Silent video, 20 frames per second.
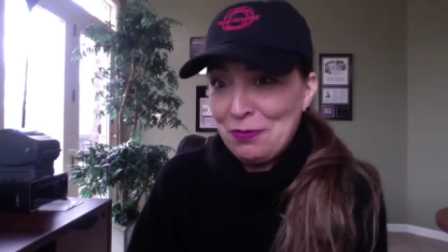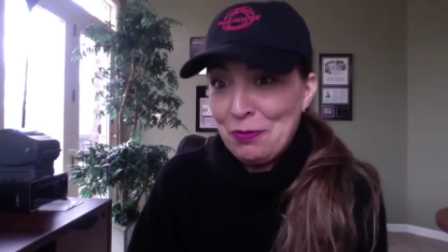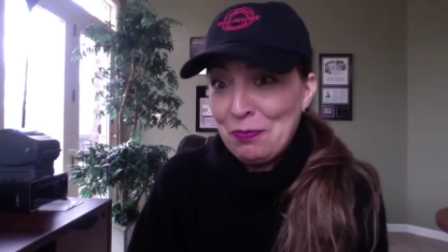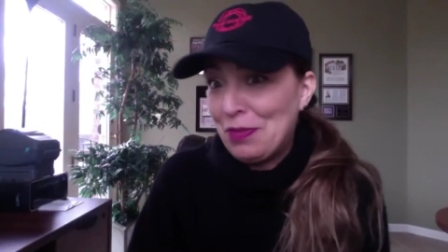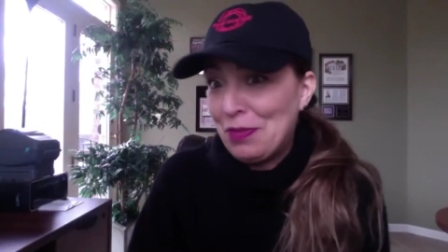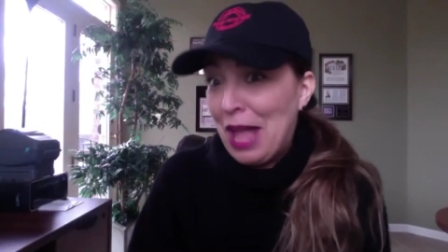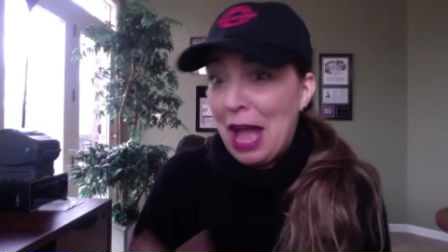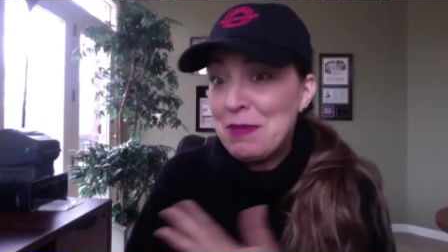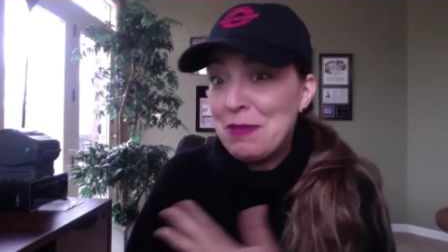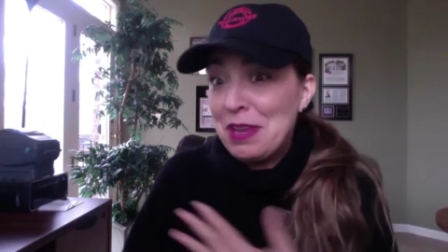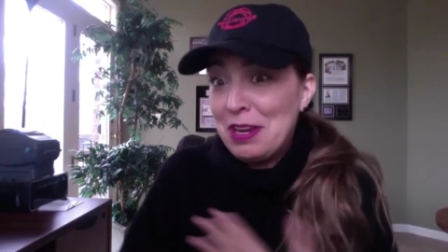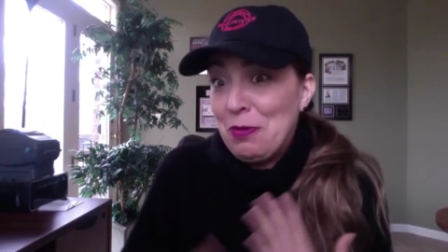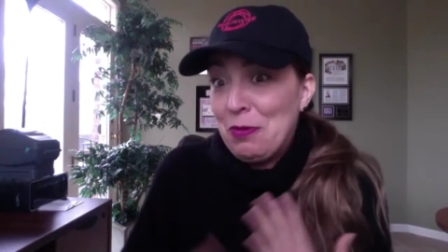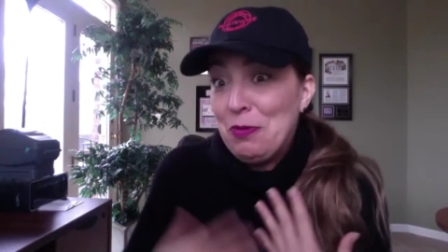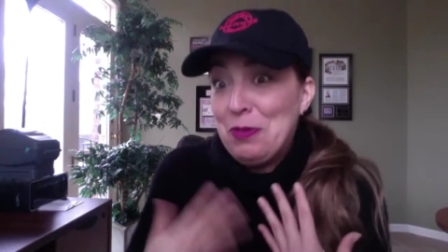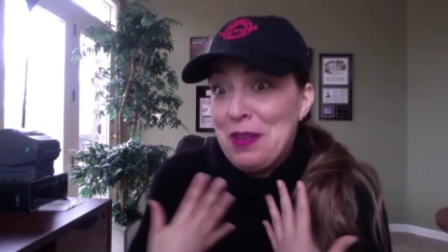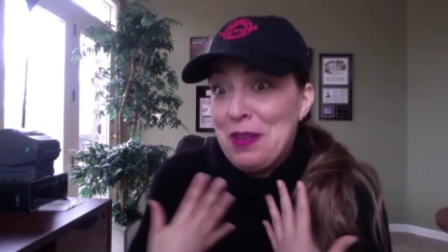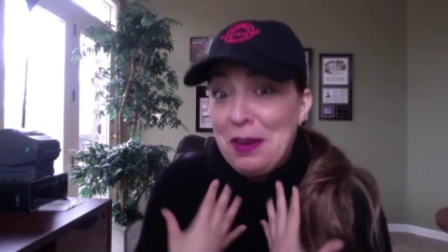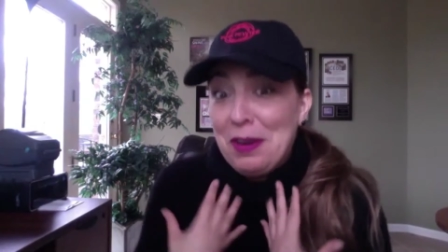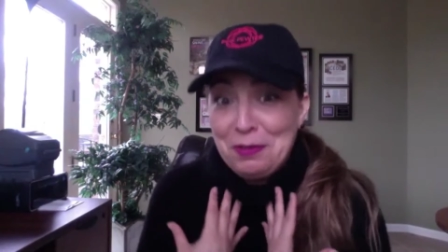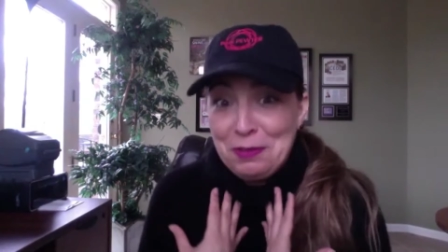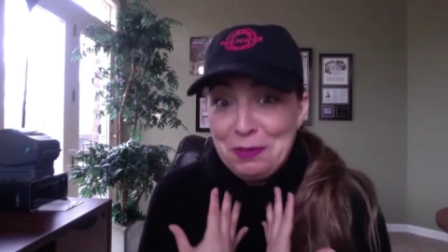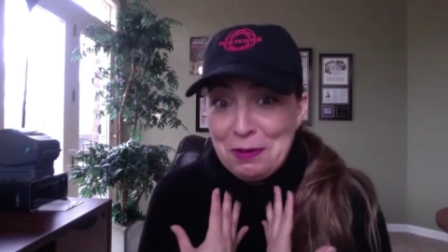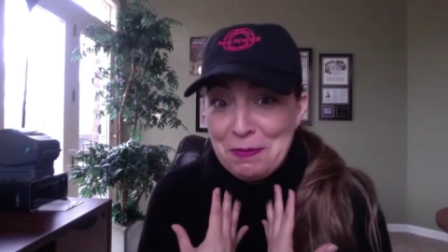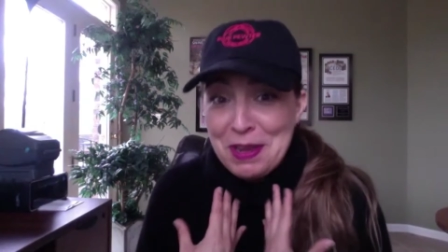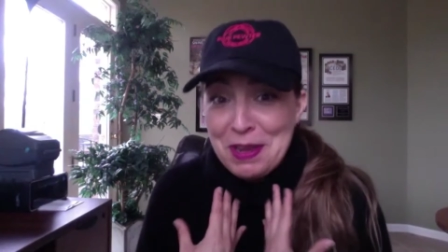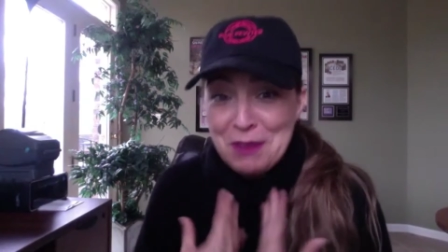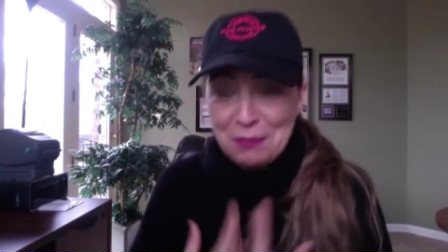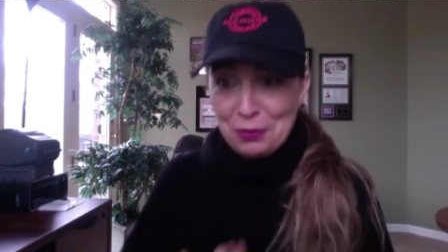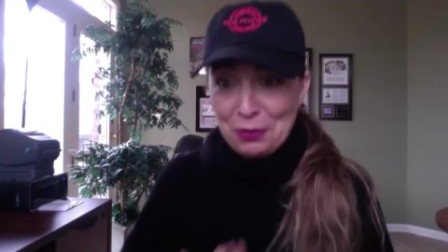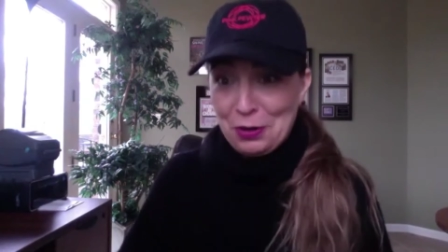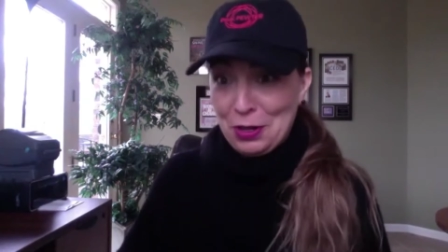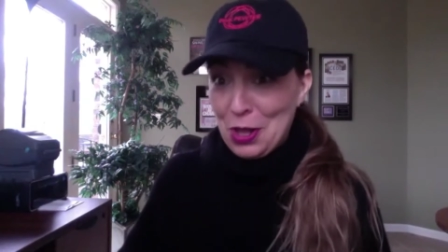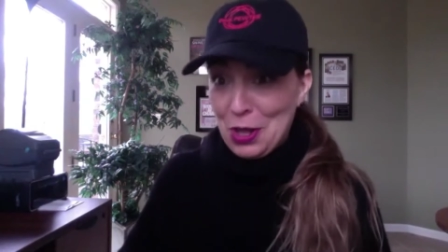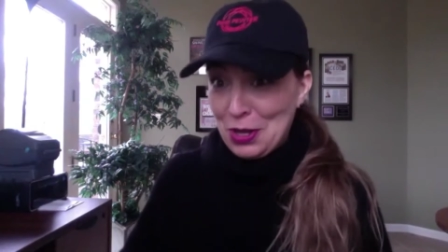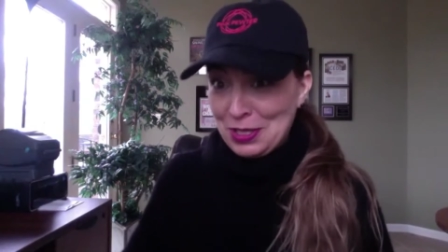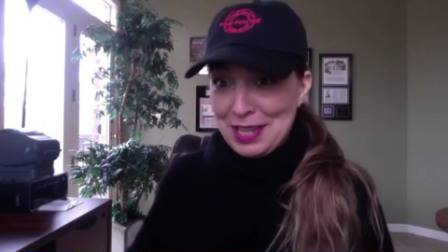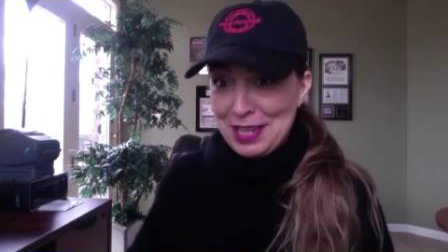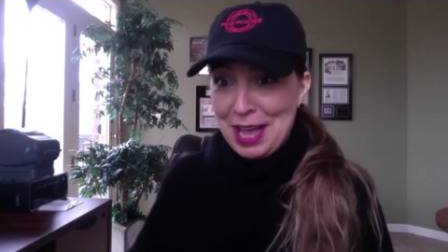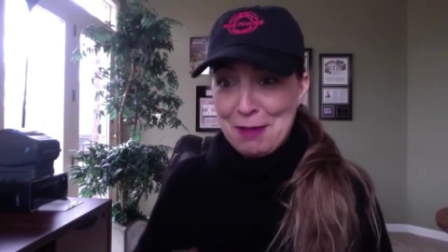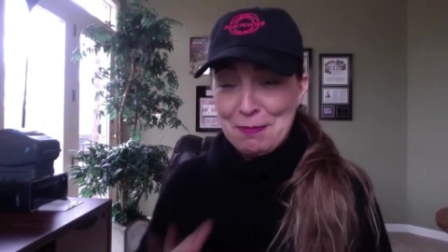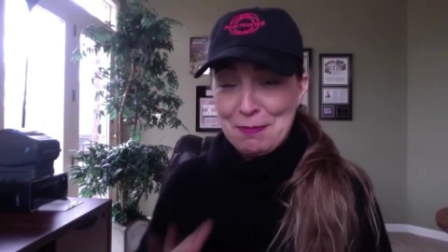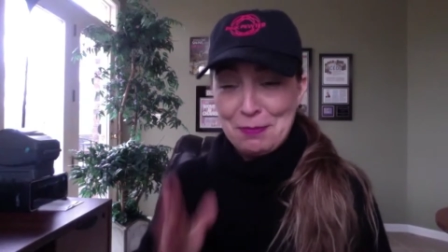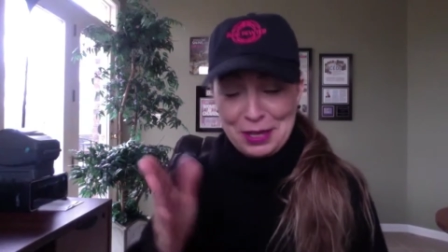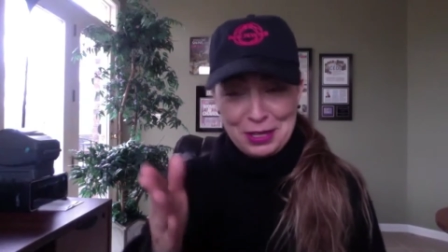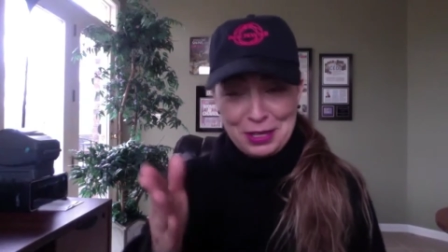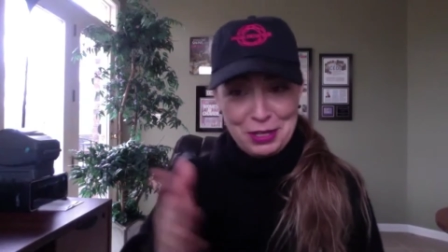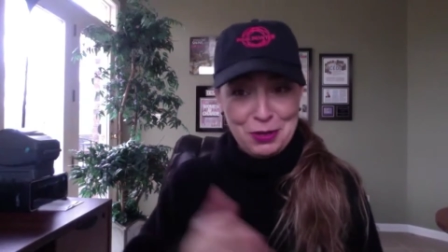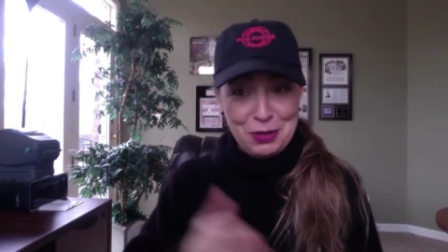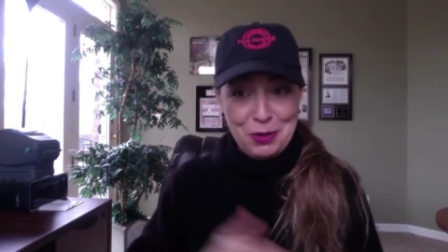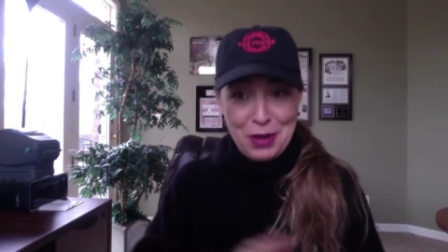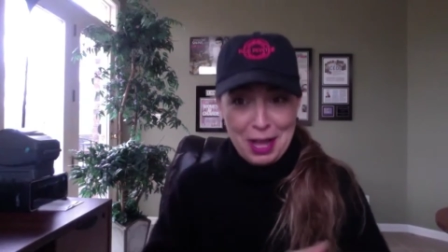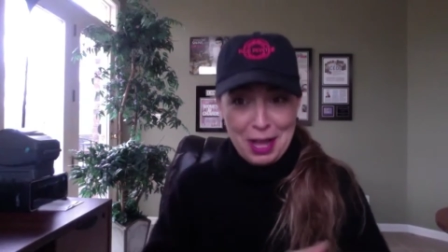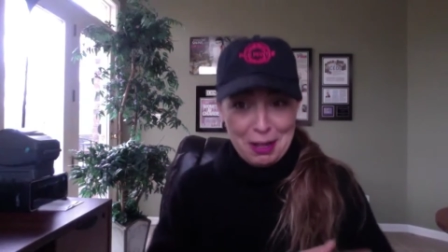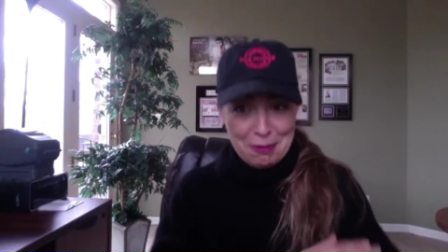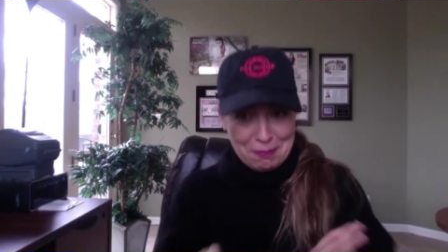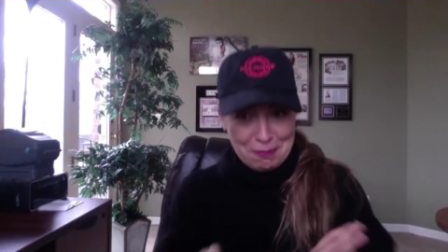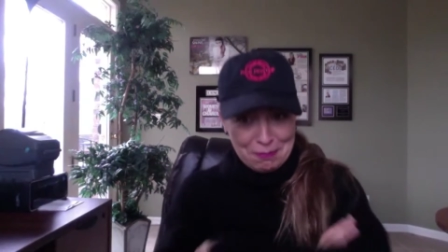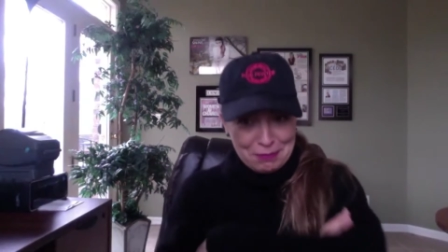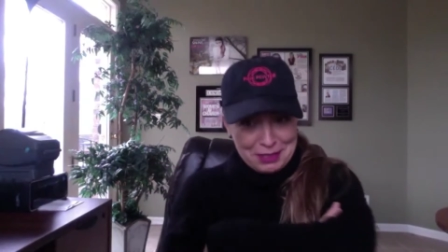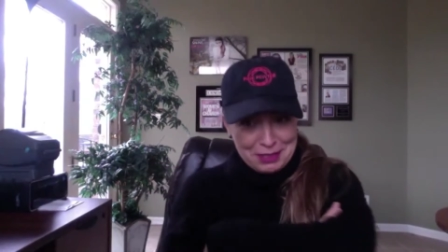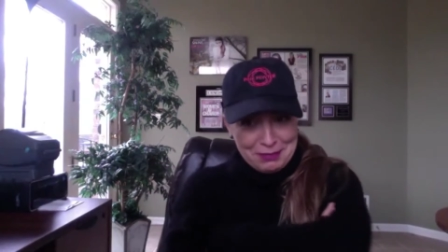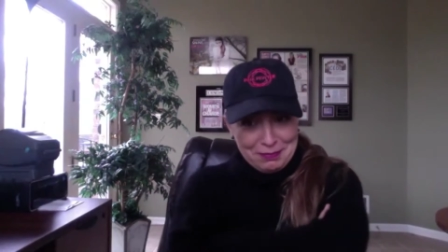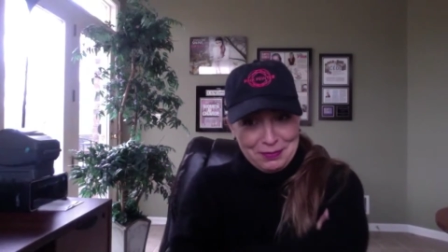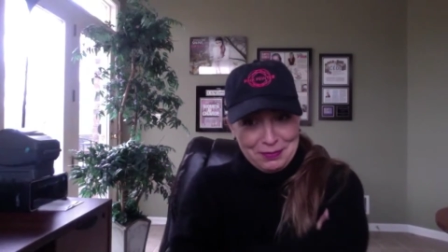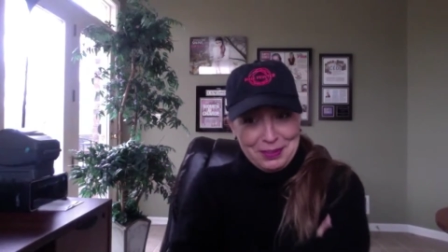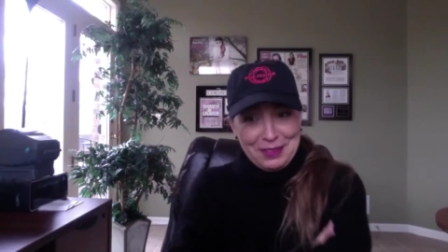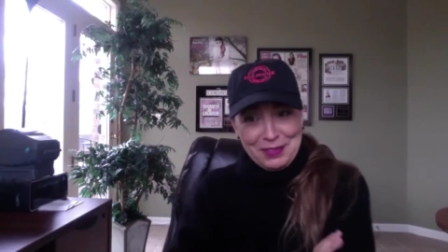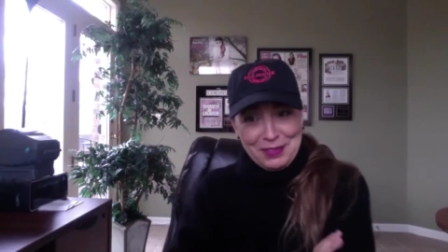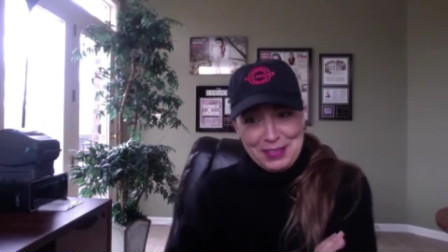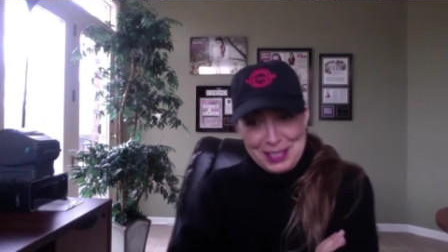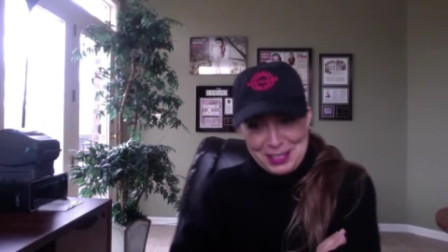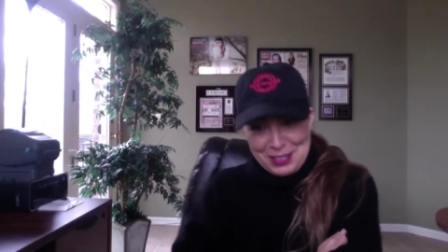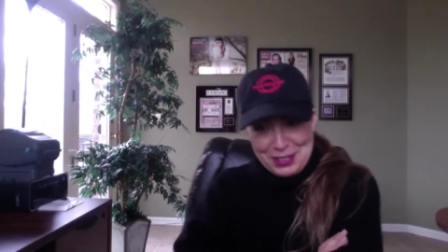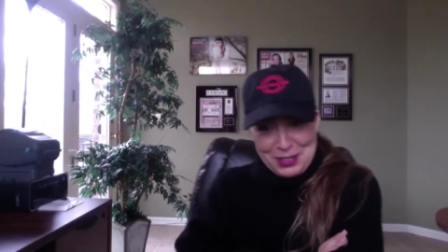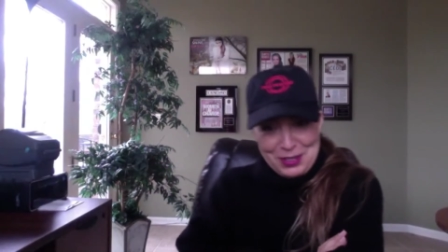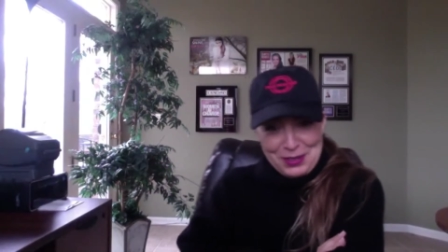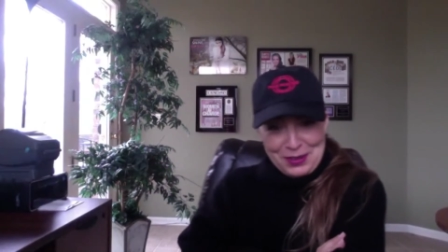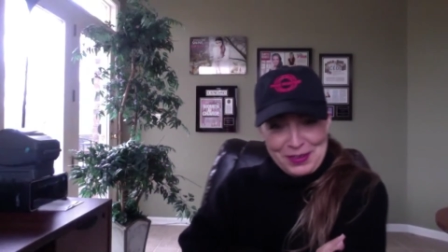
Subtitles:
I mean, it was hard for me for a long time, but you helped. What did you do?